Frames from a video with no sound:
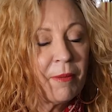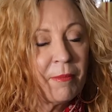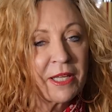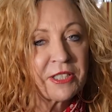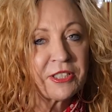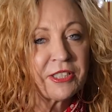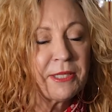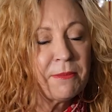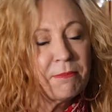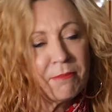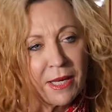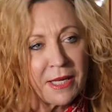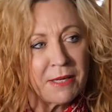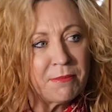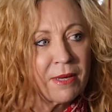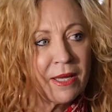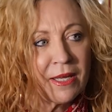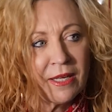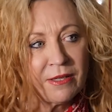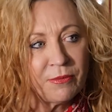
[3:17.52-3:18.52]
I'm actually
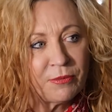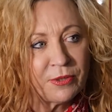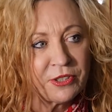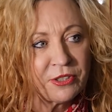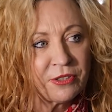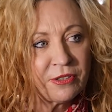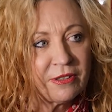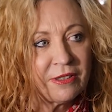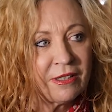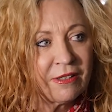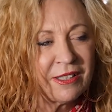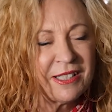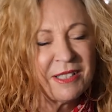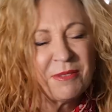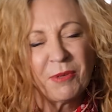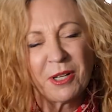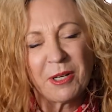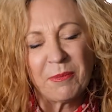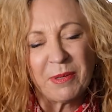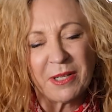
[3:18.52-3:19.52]
May, which I
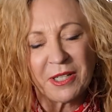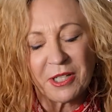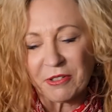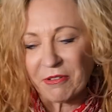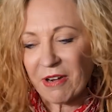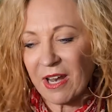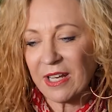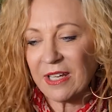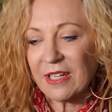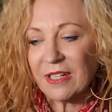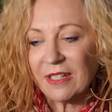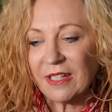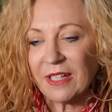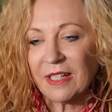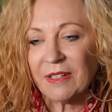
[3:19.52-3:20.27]
didn't want to be a granny,